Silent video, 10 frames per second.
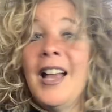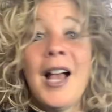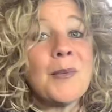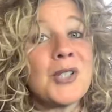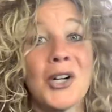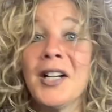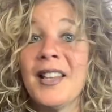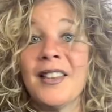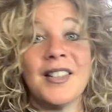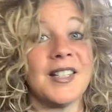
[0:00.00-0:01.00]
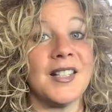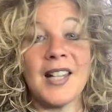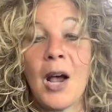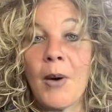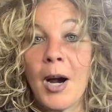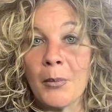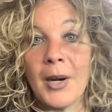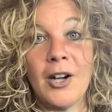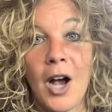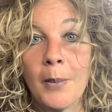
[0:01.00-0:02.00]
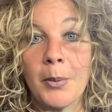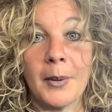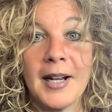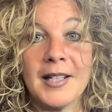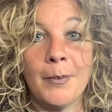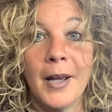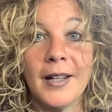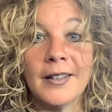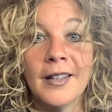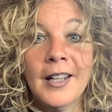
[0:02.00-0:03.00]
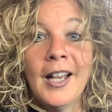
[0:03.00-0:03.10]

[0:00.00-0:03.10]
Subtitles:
I'm sorry that this is how our brain operates, but